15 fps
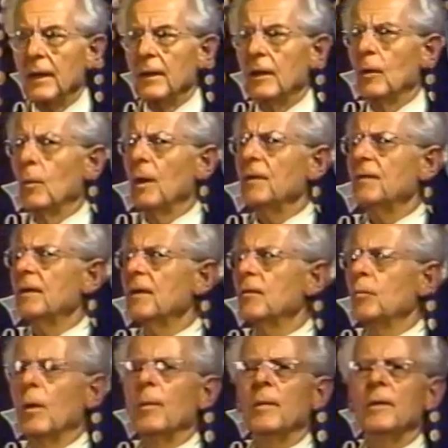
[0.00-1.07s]
There was this
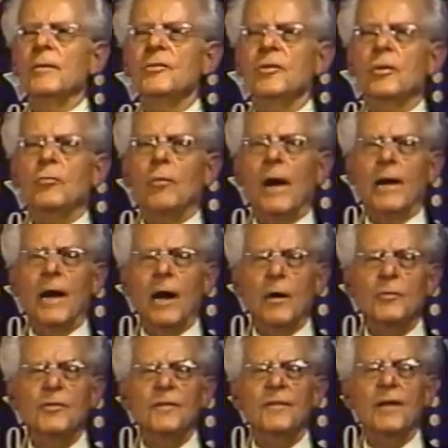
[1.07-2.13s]
woman. She cried
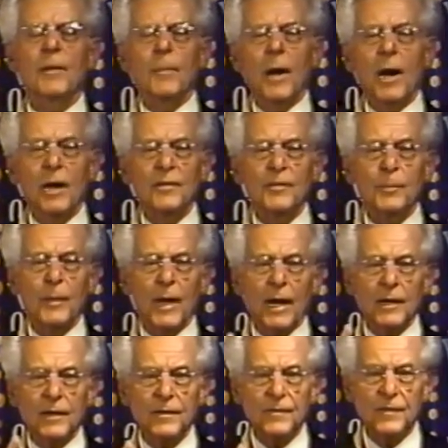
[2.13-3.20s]
out. She said, "My husband, I
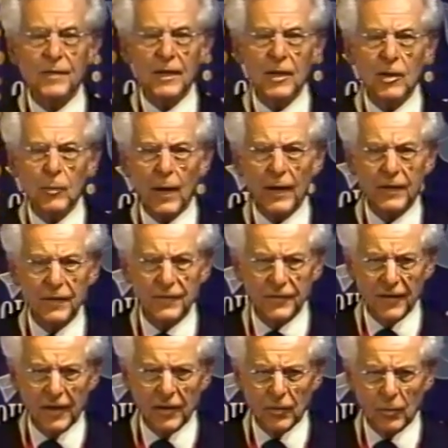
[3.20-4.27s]
can see you. I can
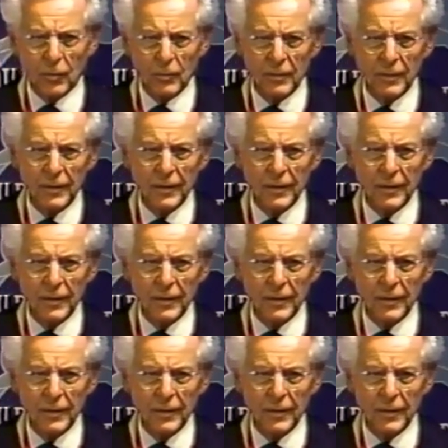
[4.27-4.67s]
see you."